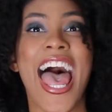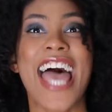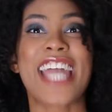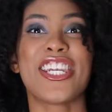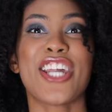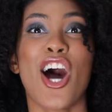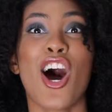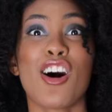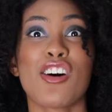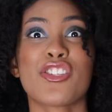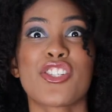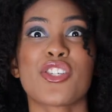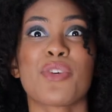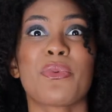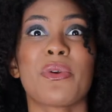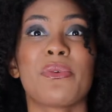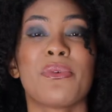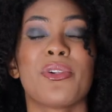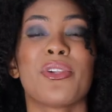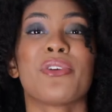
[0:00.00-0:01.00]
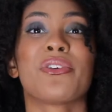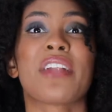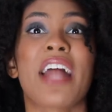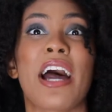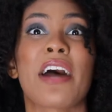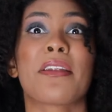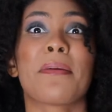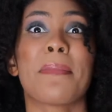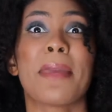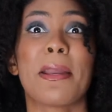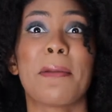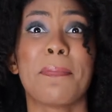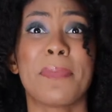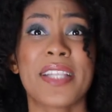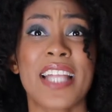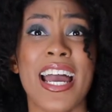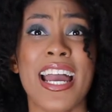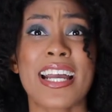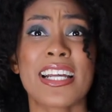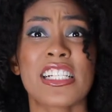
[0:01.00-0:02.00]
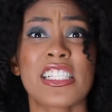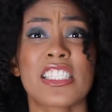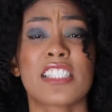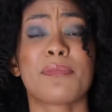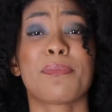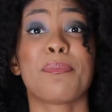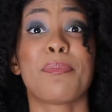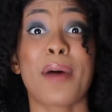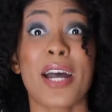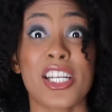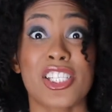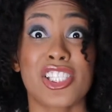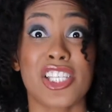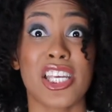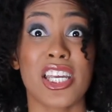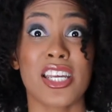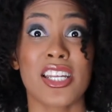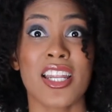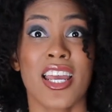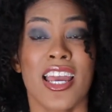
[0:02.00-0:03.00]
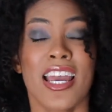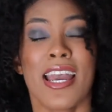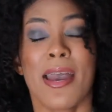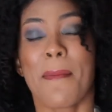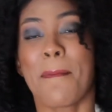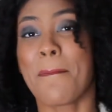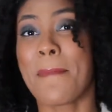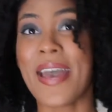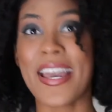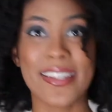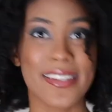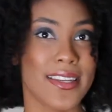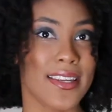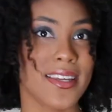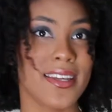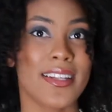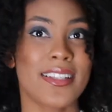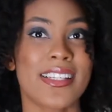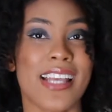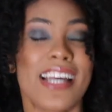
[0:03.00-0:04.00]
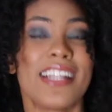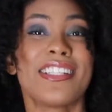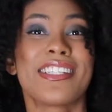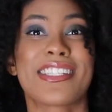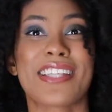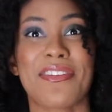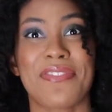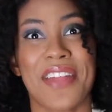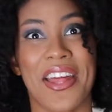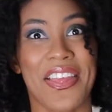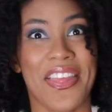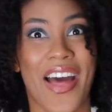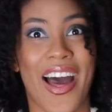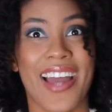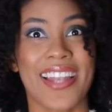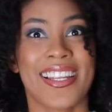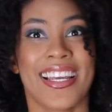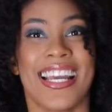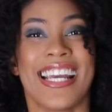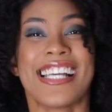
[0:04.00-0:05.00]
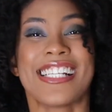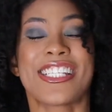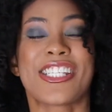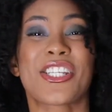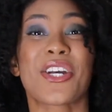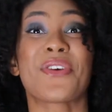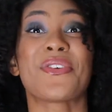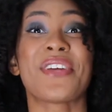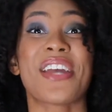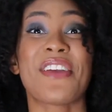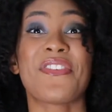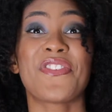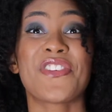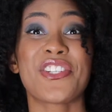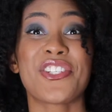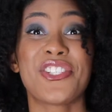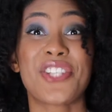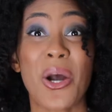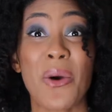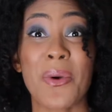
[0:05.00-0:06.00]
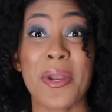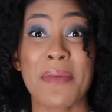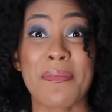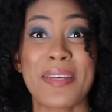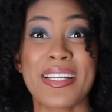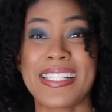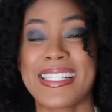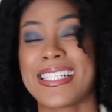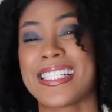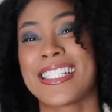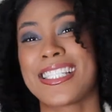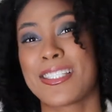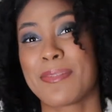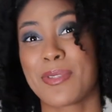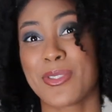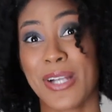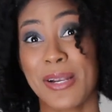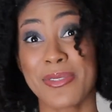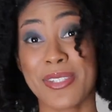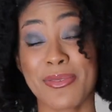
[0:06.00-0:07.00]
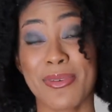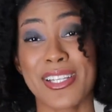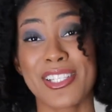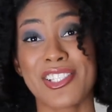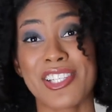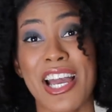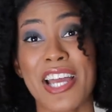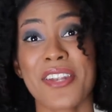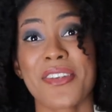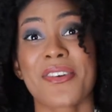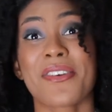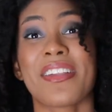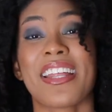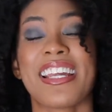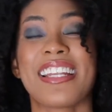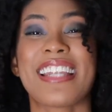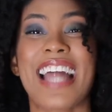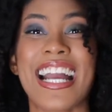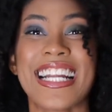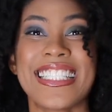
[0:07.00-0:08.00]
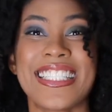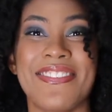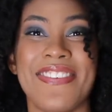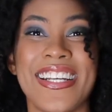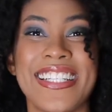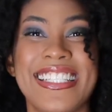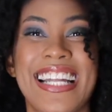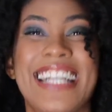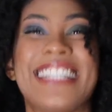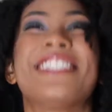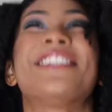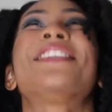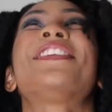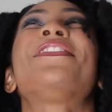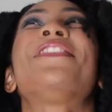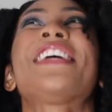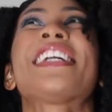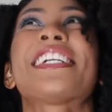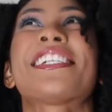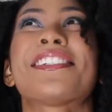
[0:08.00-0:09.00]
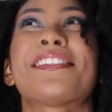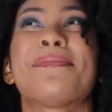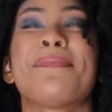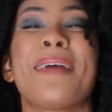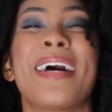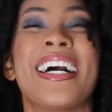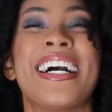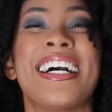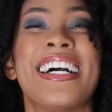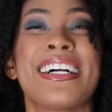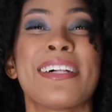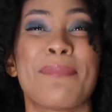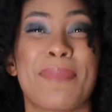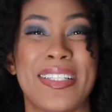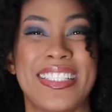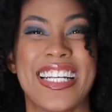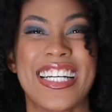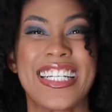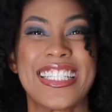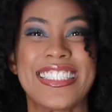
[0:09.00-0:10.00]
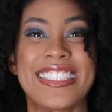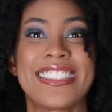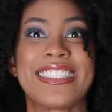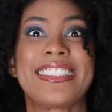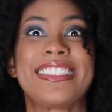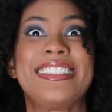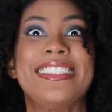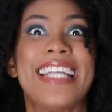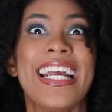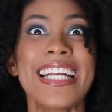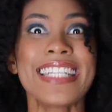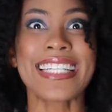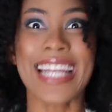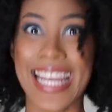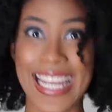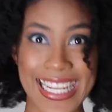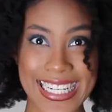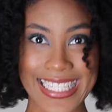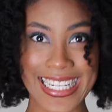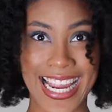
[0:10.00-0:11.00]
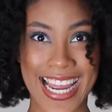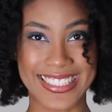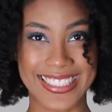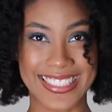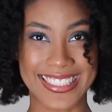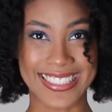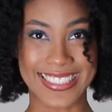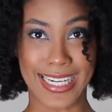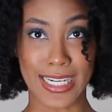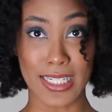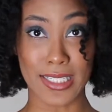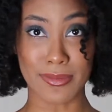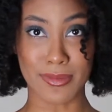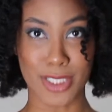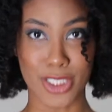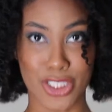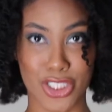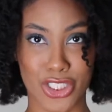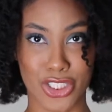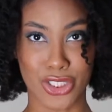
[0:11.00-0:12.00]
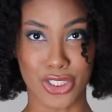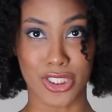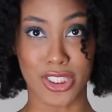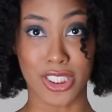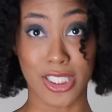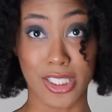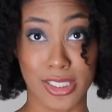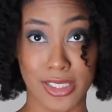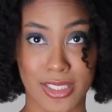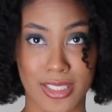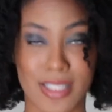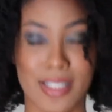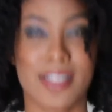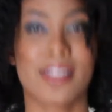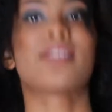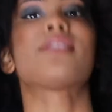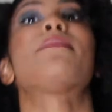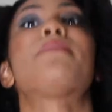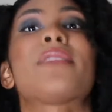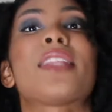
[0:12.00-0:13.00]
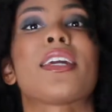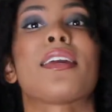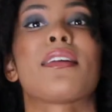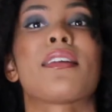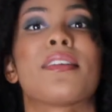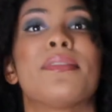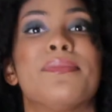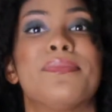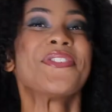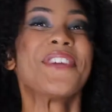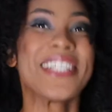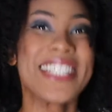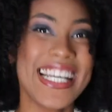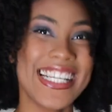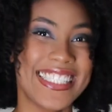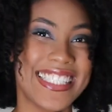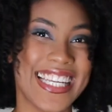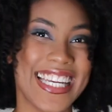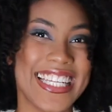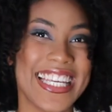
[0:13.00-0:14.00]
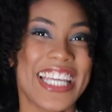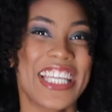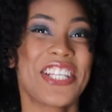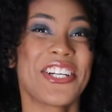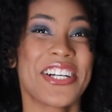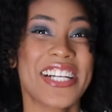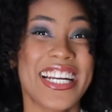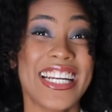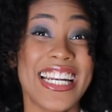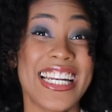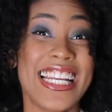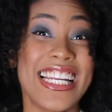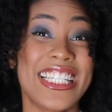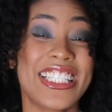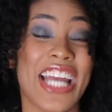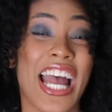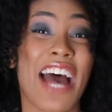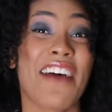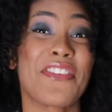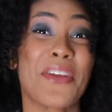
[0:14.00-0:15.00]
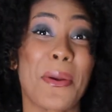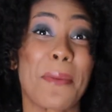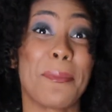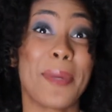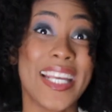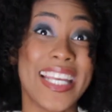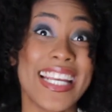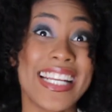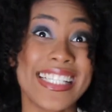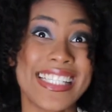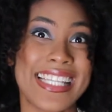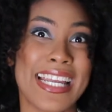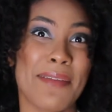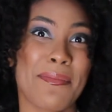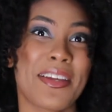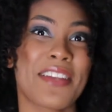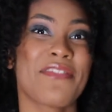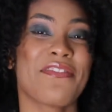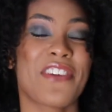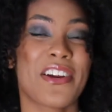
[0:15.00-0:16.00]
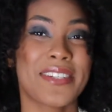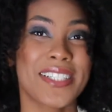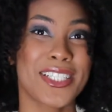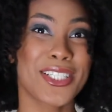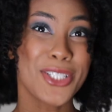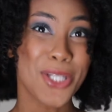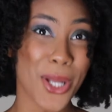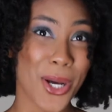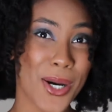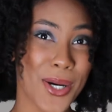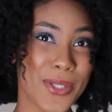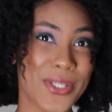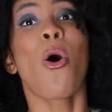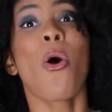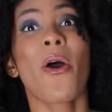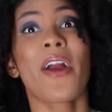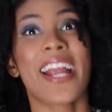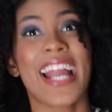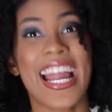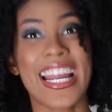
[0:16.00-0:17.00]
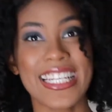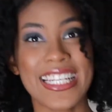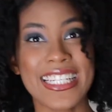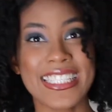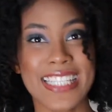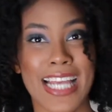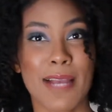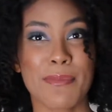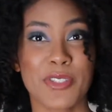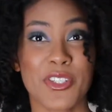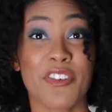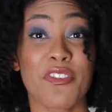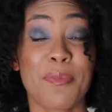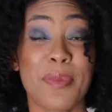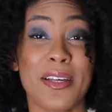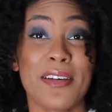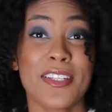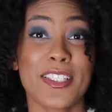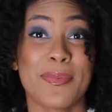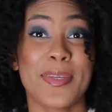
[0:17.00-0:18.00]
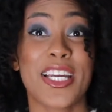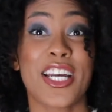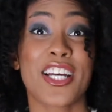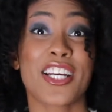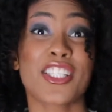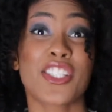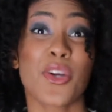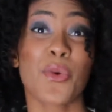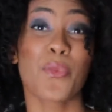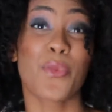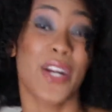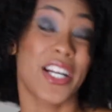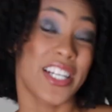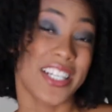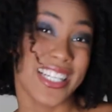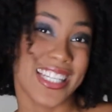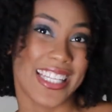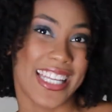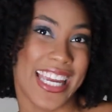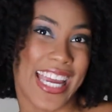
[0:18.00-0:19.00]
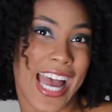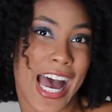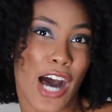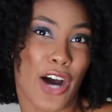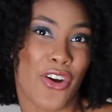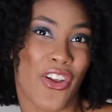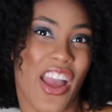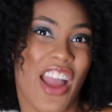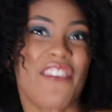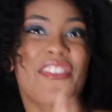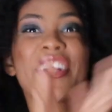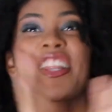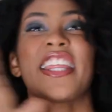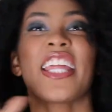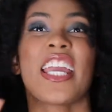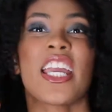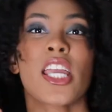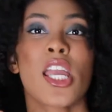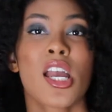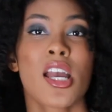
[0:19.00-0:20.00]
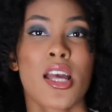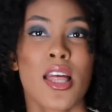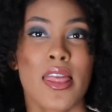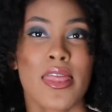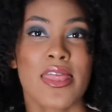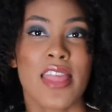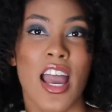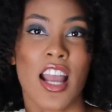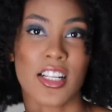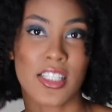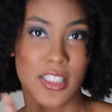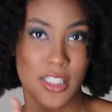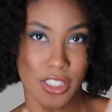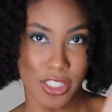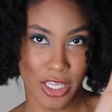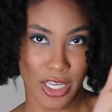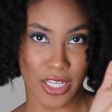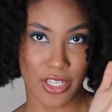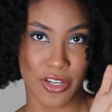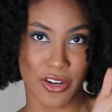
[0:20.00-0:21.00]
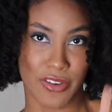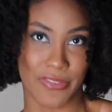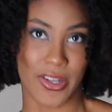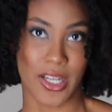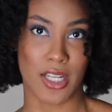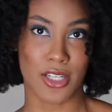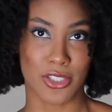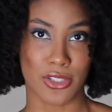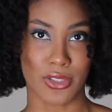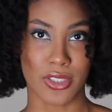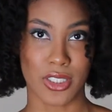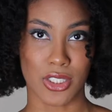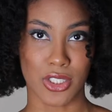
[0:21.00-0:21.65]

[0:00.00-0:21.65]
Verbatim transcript: and also we will learn how to make plans, budget, methods, and stuff like that. So if you don't want to miss it, subscribe to my channel and activate that notification bell because ding! Time to learn something. One last thing, you're gonna need to have your banking statement very close or any types of bills because we're gonna lay out everything that's in your financial